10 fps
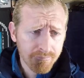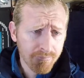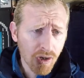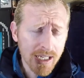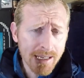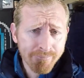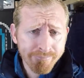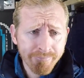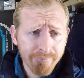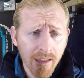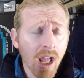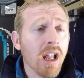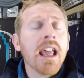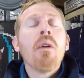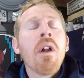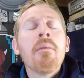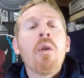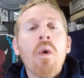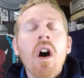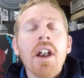Okay? Now, number
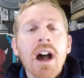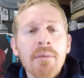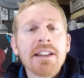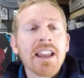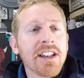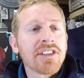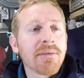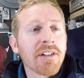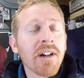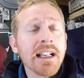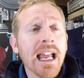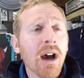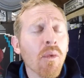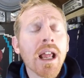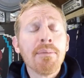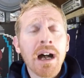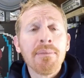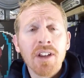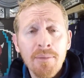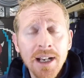1, I'm going to tell you something right now. When I
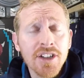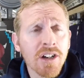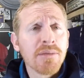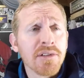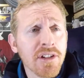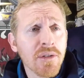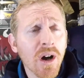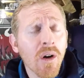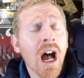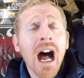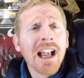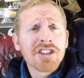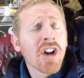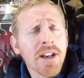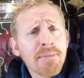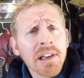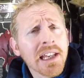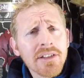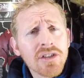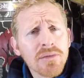popped on my Turbo Duo, I started
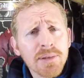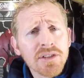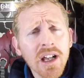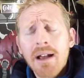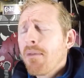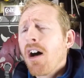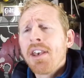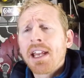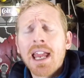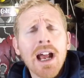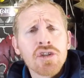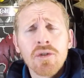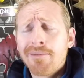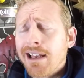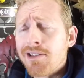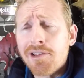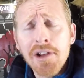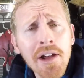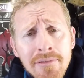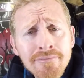playing Superstar. I'm on the couch with my
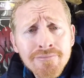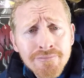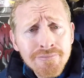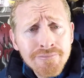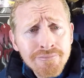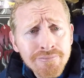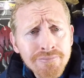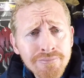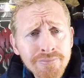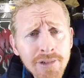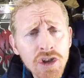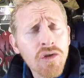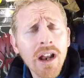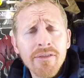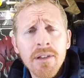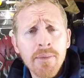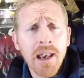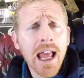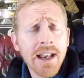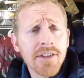son. He's driving me
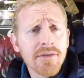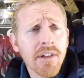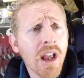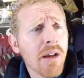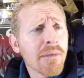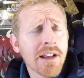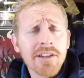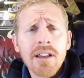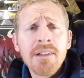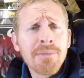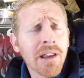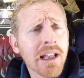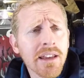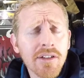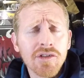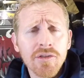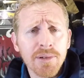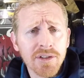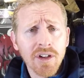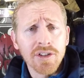bananas. But I said, let me play a little
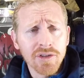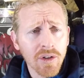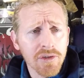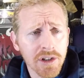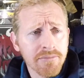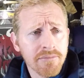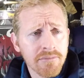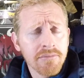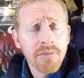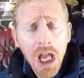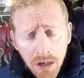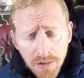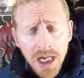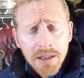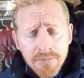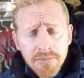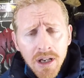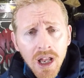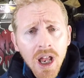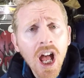Superstar Soldier. Yeah, right.
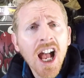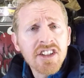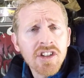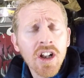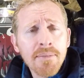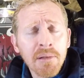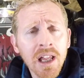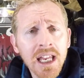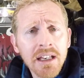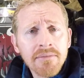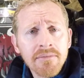I started playing.